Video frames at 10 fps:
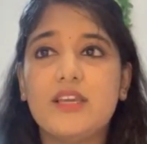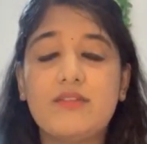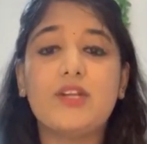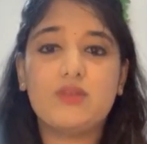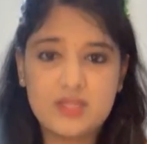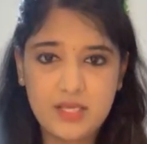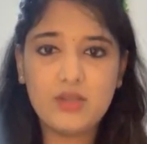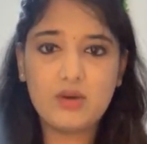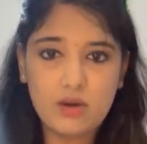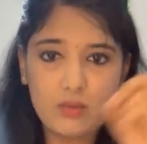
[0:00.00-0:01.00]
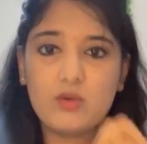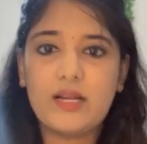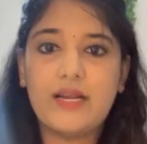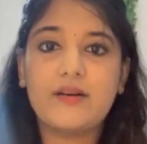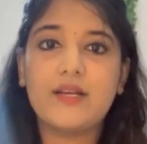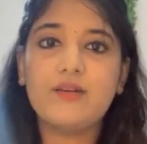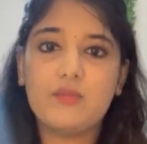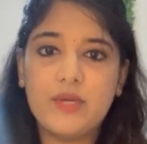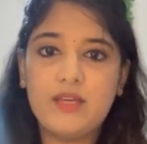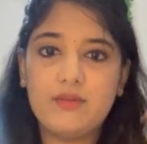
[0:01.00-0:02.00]
when you're seeing your own handwriting, it
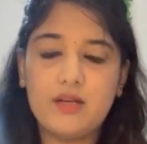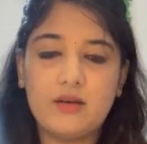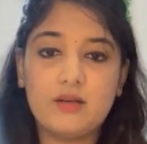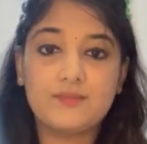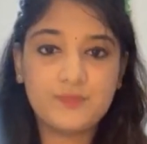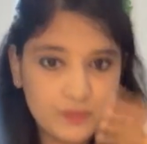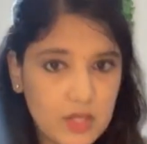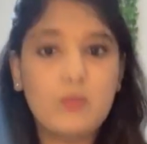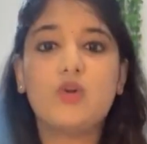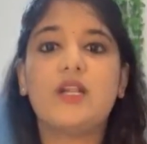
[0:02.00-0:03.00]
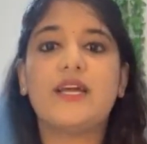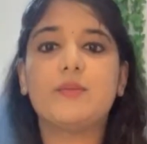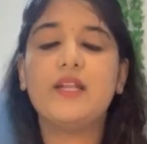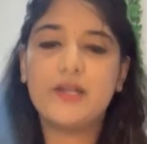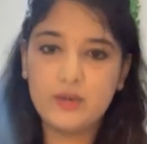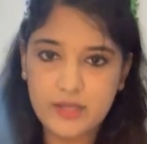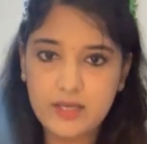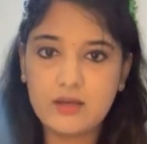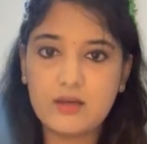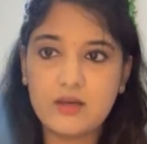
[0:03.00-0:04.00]
would be even more reliable, and you
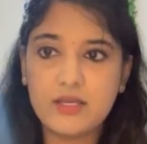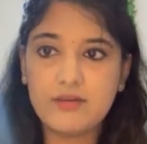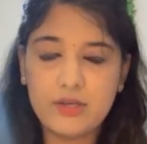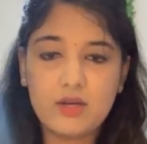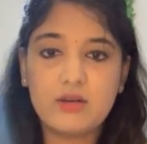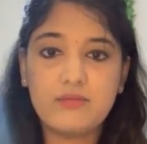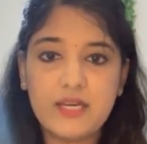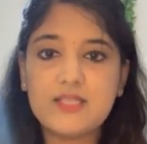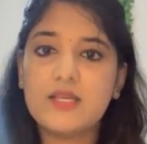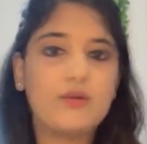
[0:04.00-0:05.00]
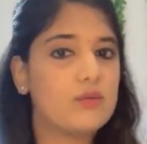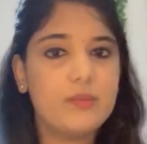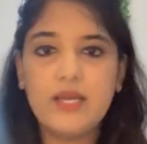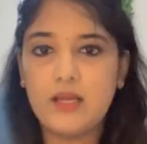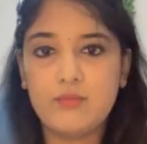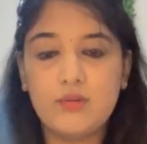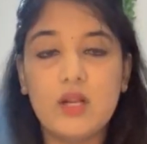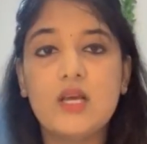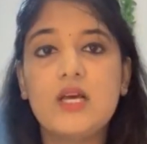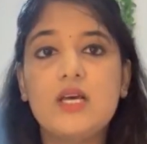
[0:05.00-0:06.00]
can when you're revising, it would be helpful.
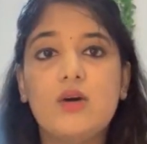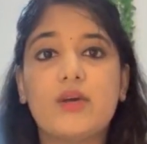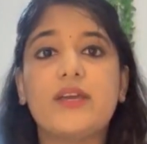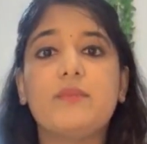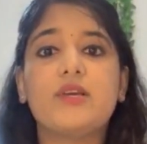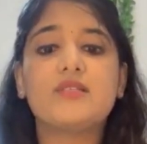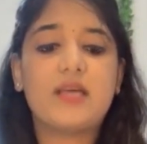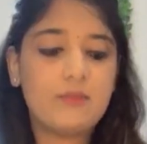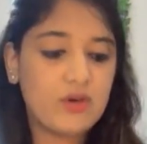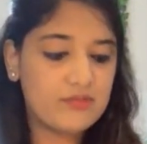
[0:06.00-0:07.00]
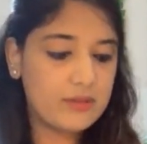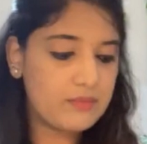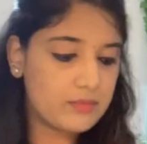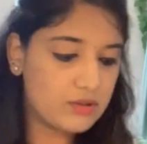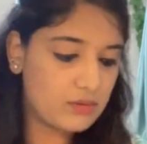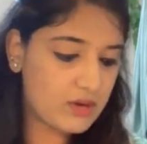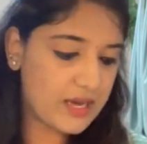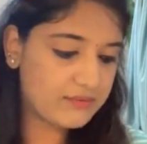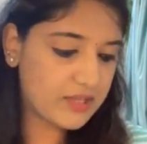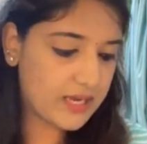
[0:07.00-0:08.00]
Okay, because some of them, you know,
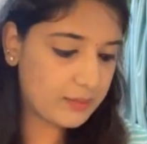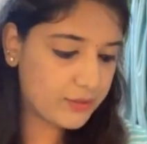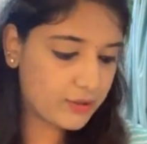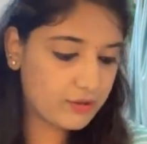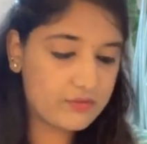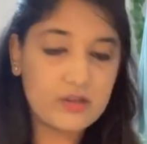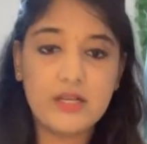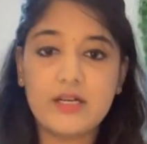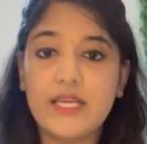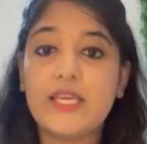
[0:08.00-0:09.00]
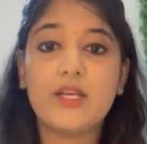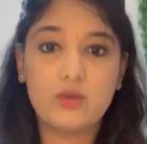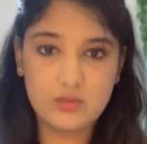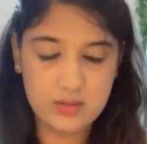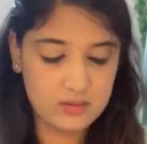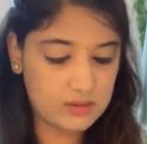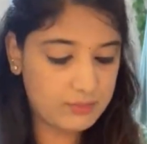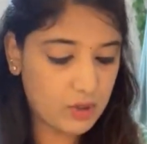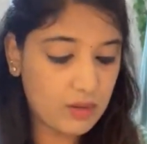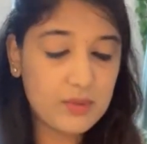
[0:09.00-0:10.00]
have the habit of taking notes. The
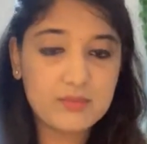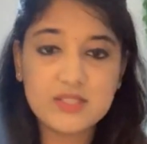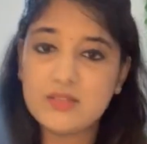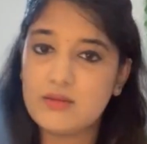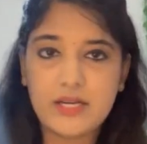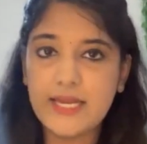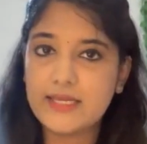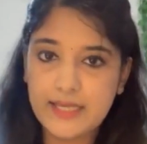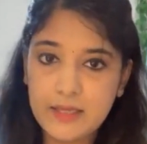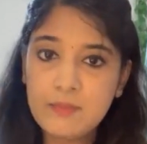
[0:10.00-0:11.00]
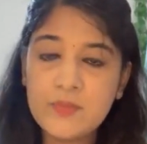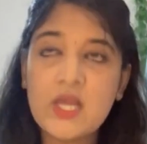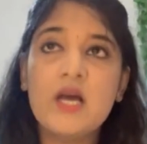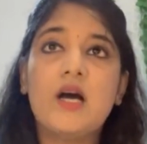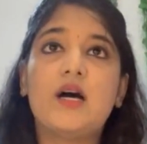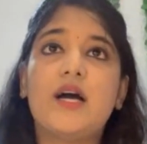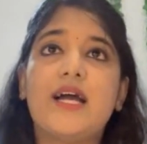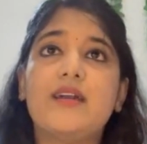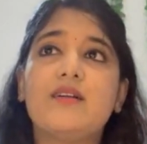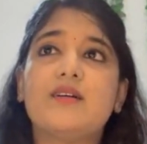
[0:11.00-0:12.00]
problem is it will take time,
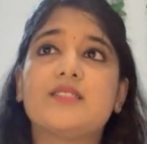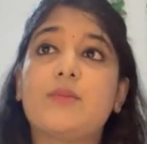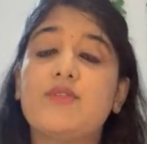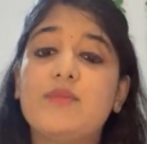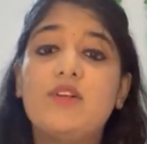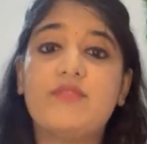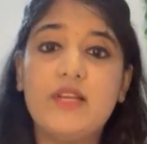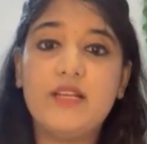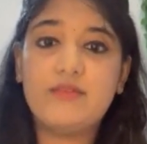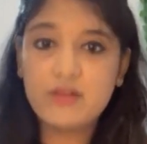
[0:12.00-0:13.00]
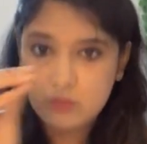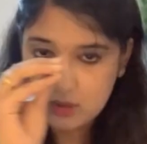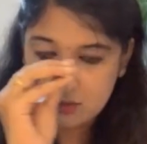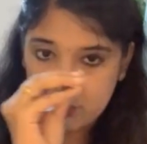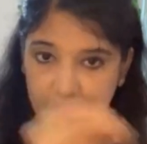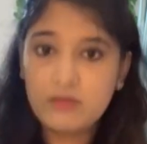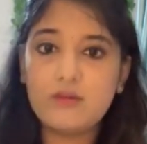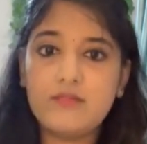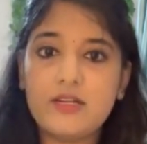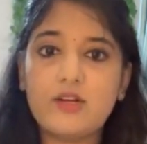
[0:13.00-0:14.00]
and some of them will feel even
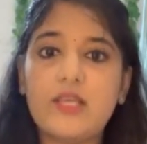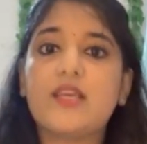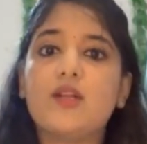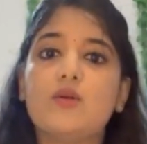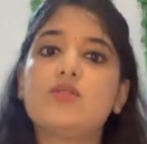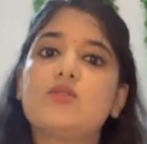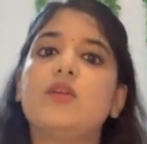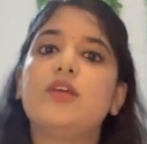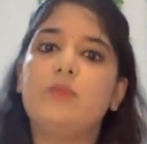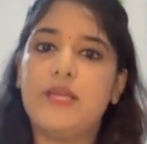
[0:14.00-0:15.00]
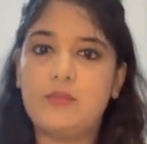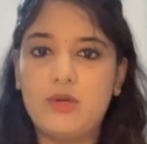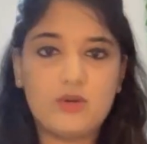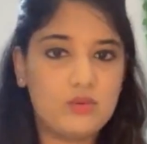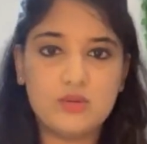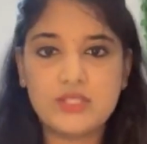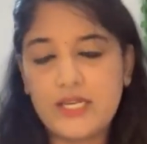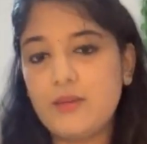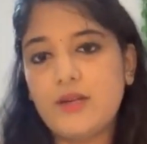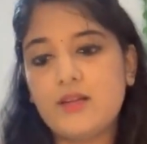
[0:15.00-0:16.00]
when you're taking notes only you'll be able to
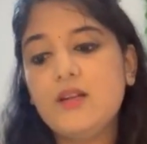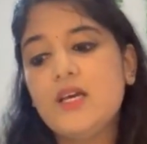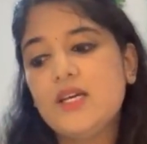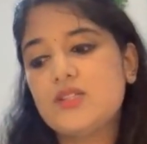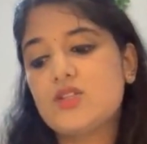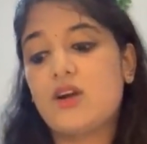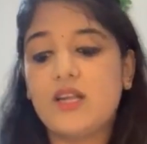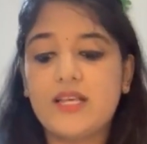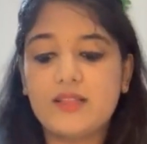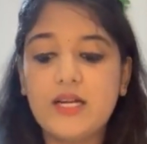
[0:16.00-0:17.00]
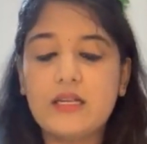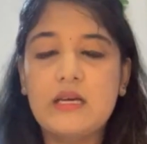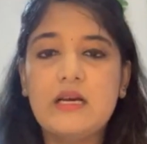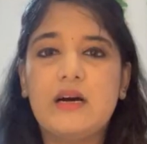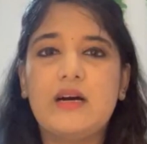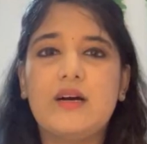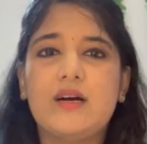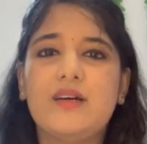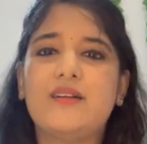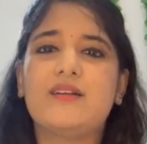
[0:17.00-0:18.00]
study better. It's not like that.
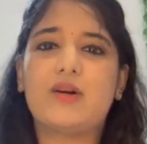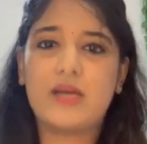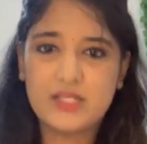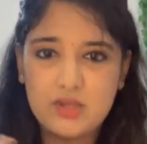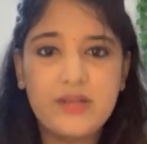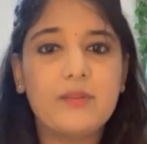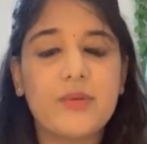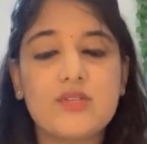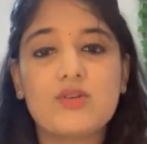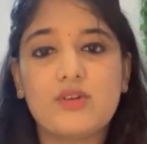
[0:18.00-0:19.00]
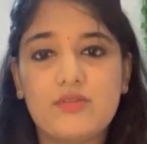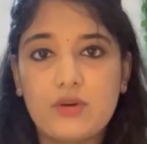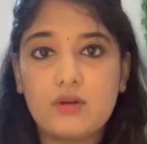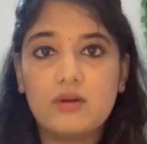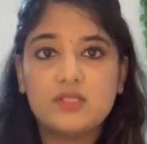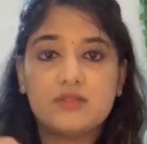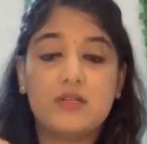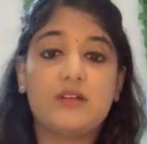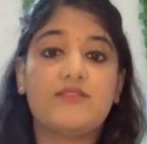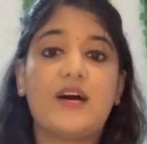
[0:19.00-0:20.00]
It actually depends on if you're
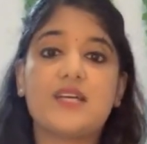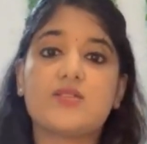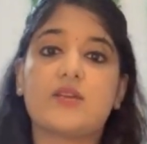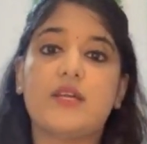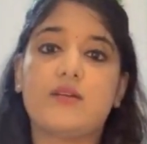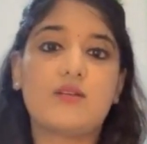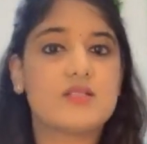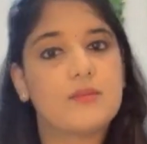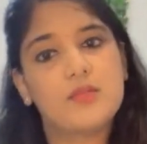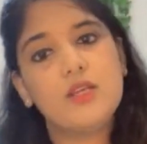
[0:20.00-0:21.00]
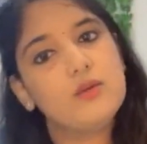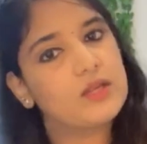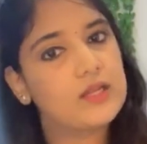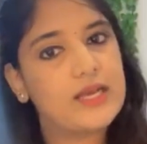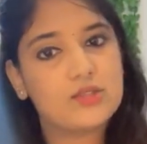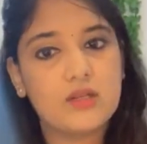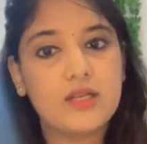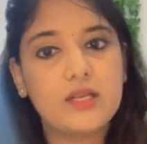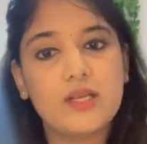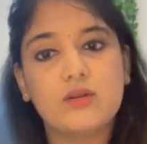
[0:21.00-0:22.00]
a fast writer or something, you can
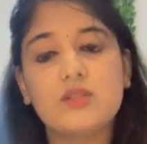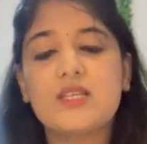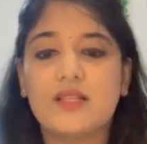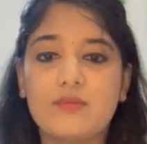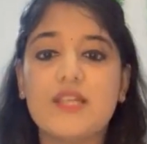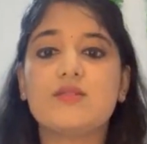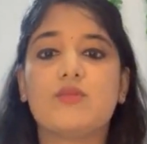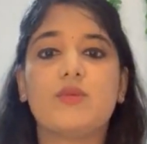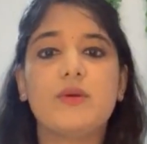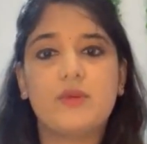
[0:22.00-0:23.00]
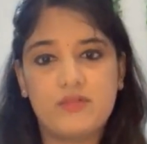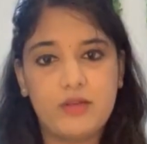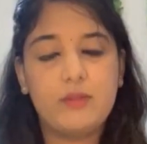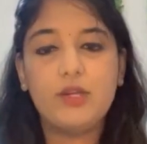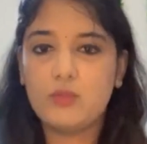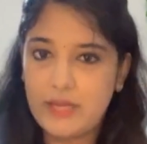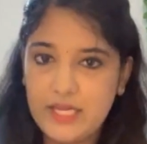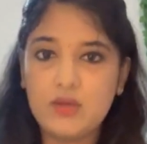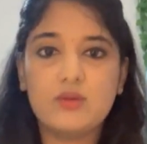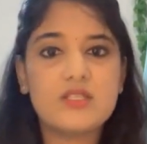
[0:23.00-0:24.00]
actually take notes. Otherwise, it would be preferably to
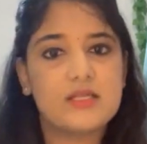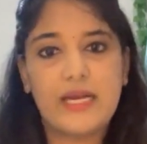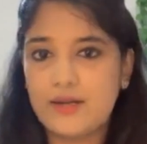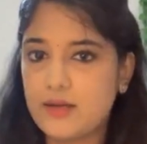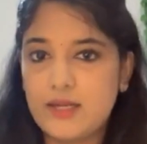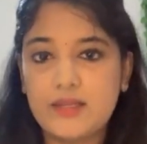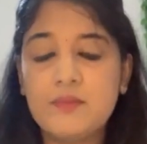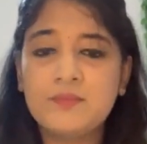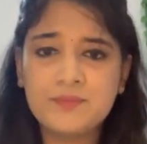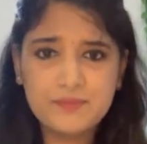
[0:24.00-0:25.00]
buy notes and annotate them